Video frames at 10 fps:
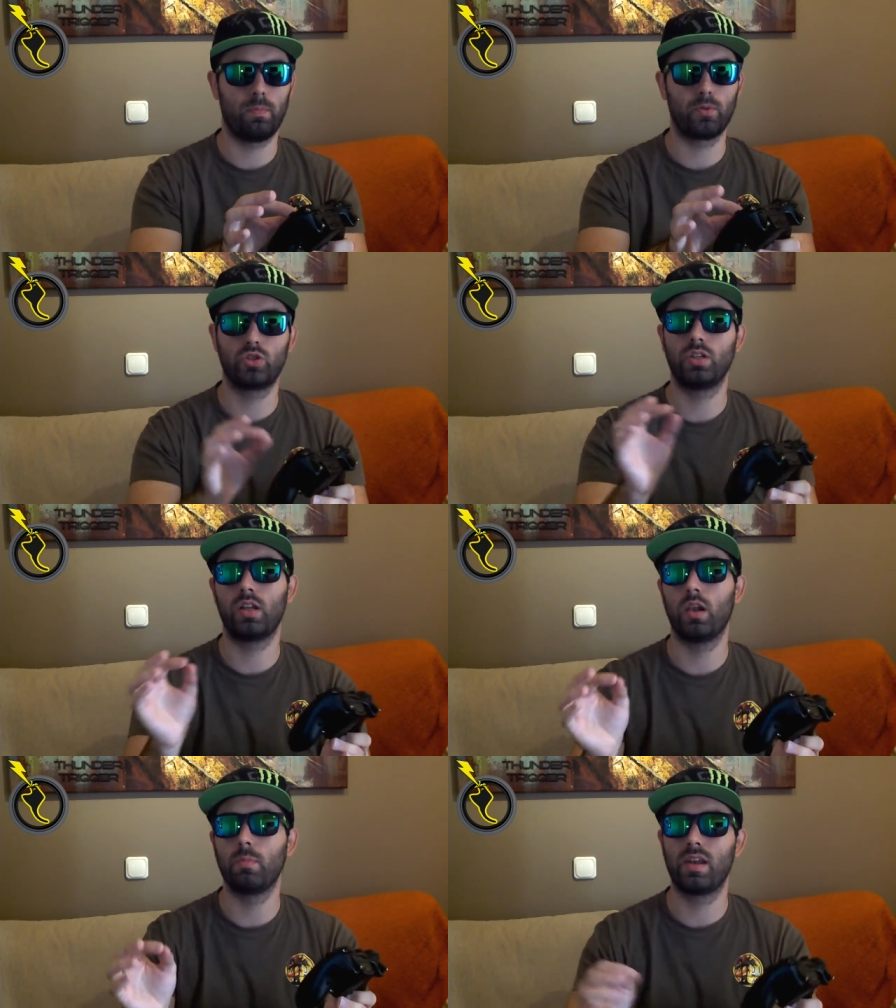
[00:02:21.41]
pushing
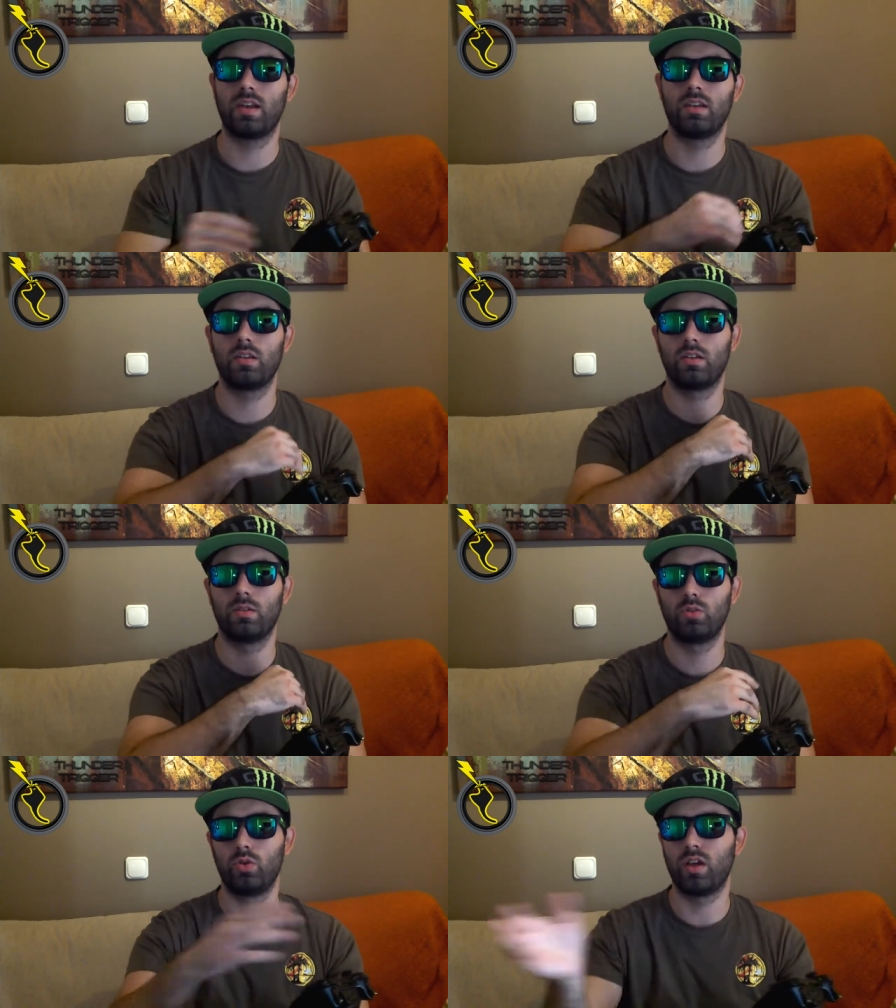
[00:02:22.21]
a little bit and
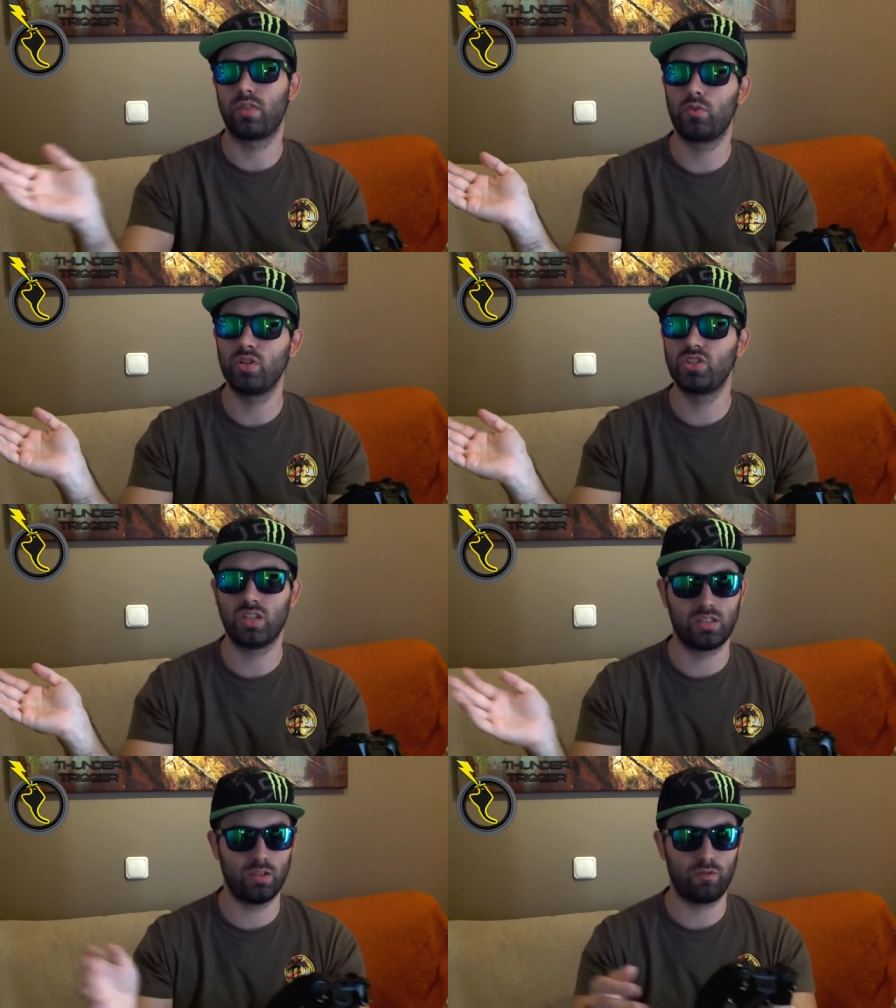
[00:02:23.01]
doing a
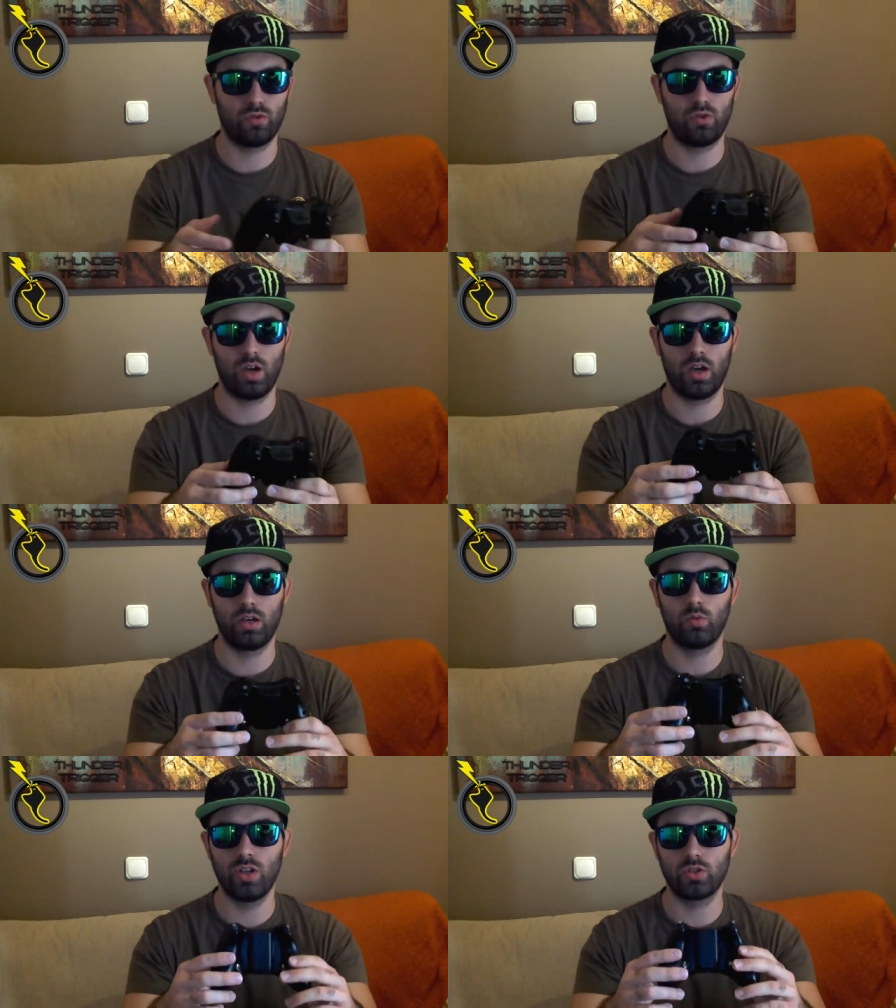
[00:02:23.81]
360 for
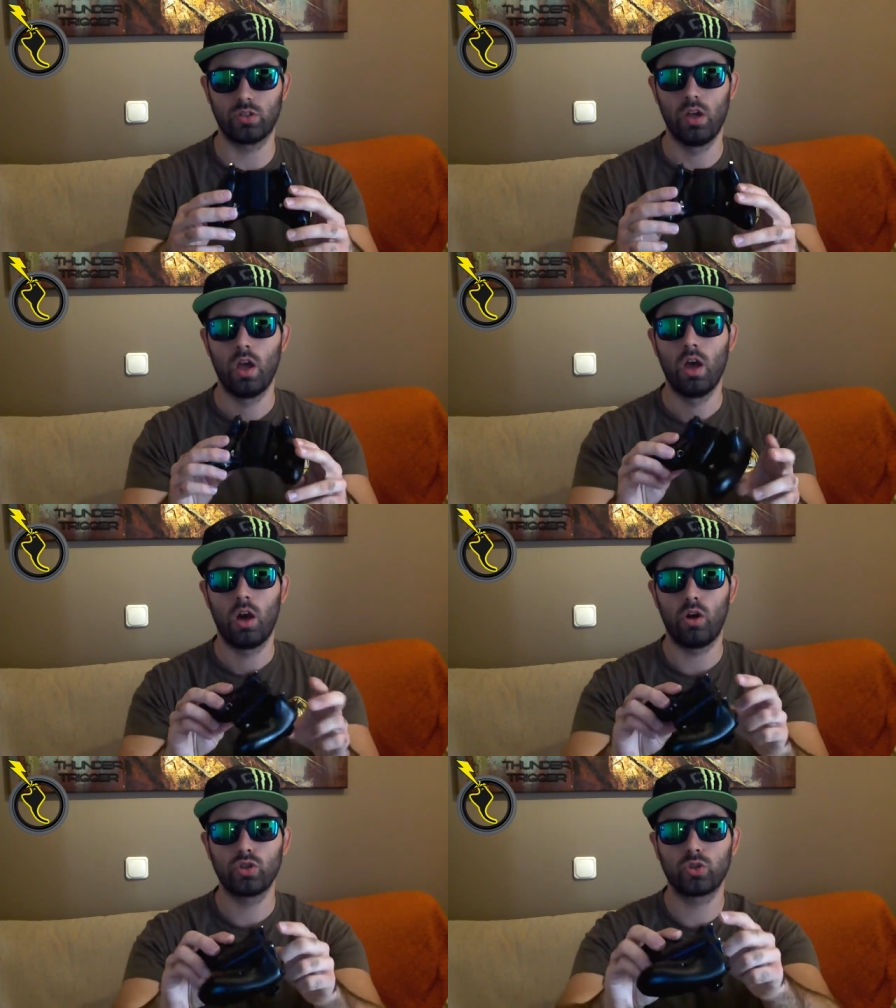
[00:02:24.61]
no reason.
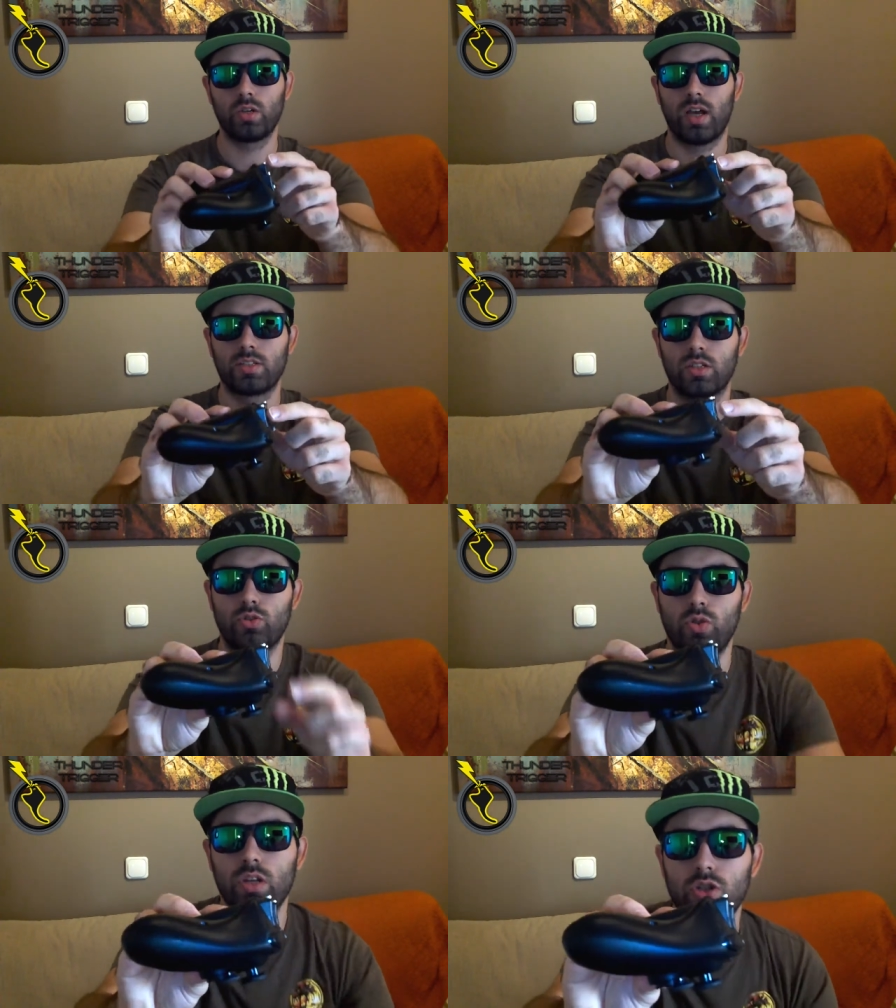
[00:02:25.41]
Also, it has
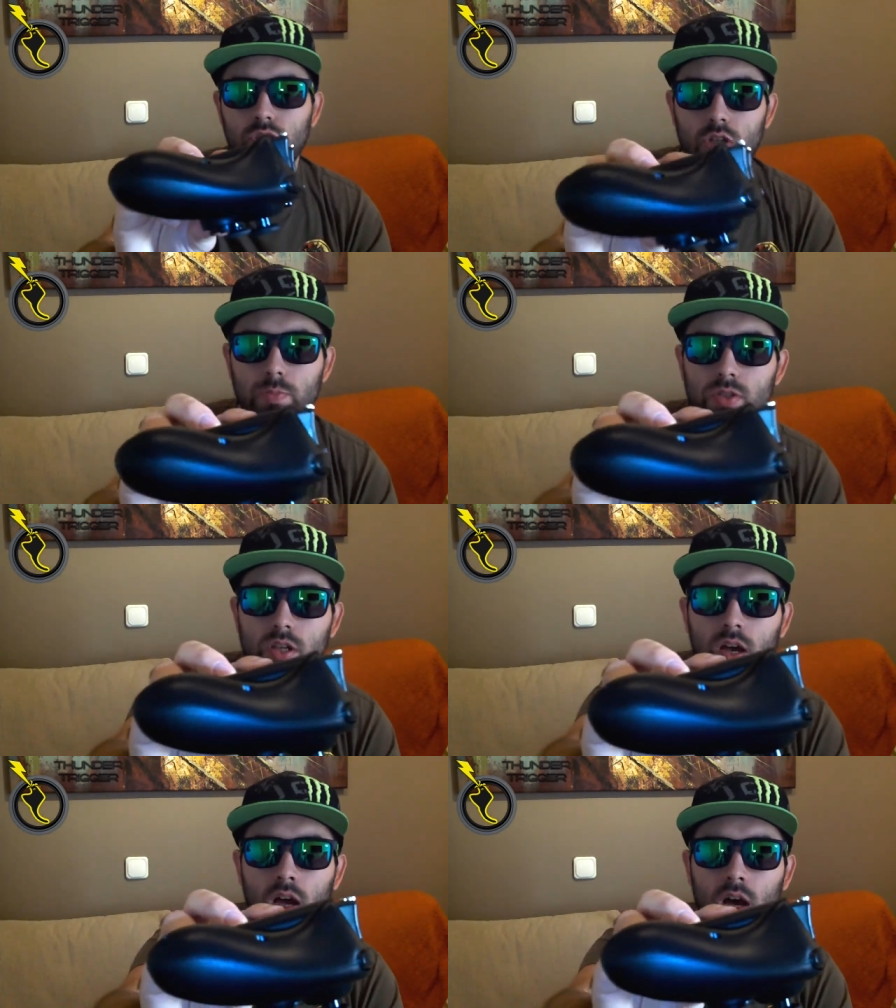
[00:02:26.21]
trigger
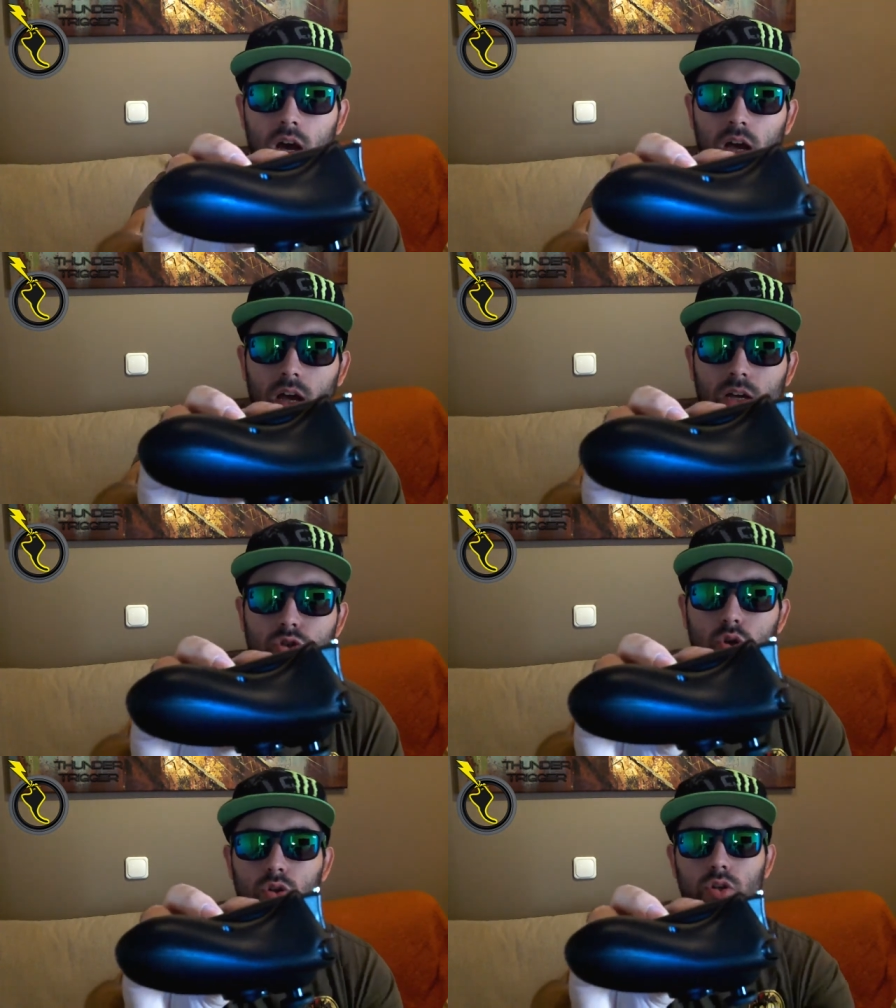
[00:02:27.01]
stops.
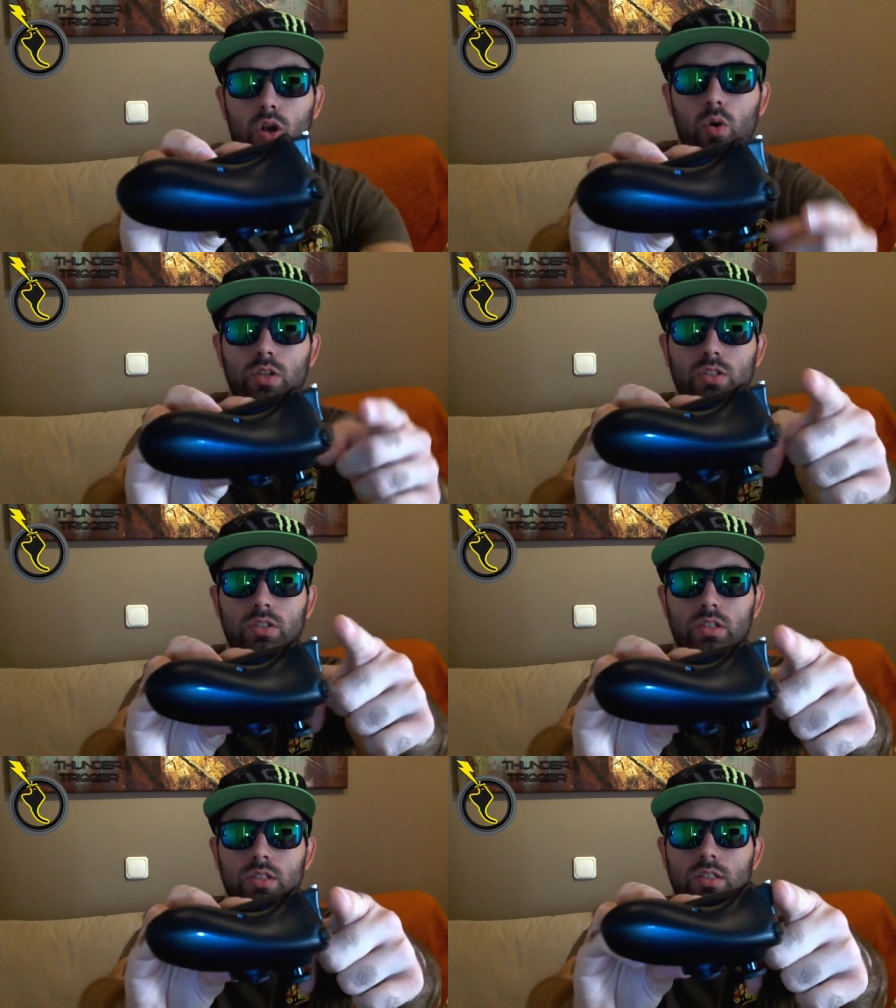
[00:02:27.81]
As you already know,
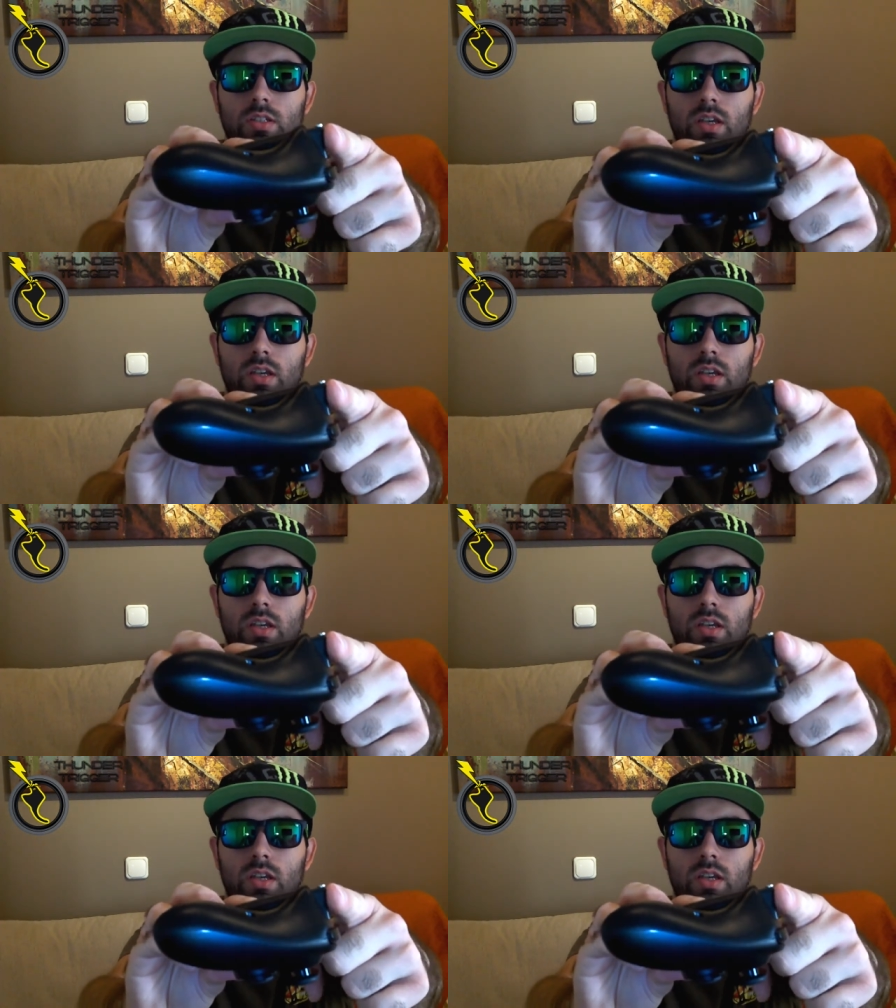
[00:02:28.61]
it's a